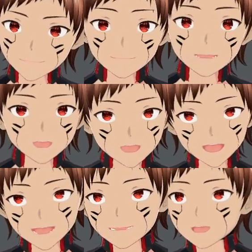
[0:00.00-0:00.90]
Oh,
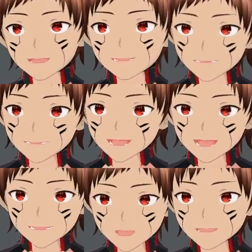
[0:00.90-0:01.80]
Noglin's got
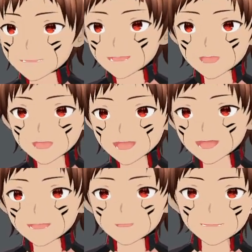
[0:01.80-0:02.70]
enough.
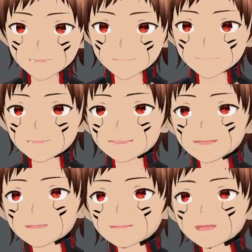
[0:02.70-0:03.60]
We'll get
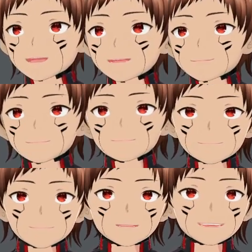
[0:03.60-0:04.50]
them in a bit.
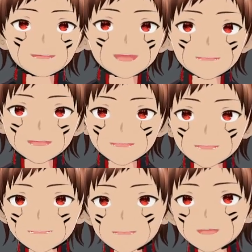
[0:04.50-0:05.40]
Great
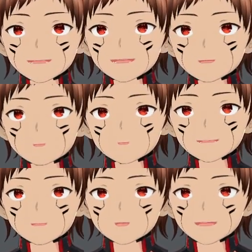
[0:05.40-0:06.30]
Unclean One. You were
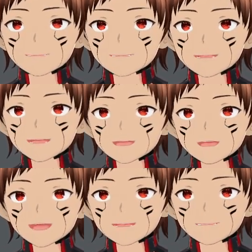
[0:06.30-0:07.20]
250
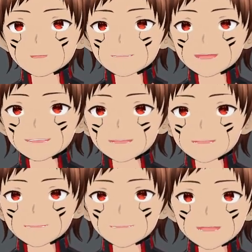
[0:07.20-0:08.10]
or 230.
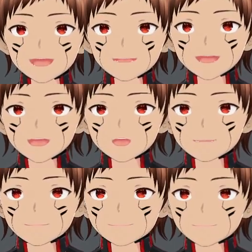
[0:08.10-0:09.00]
Infernal.
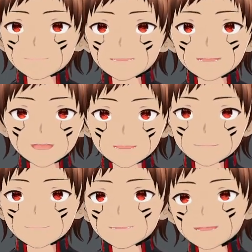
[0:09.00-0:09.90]

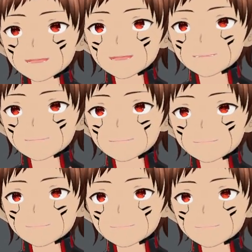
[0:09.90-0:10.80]
Empathies.
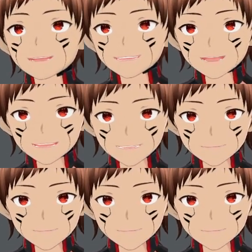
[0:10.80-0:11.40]
Okay,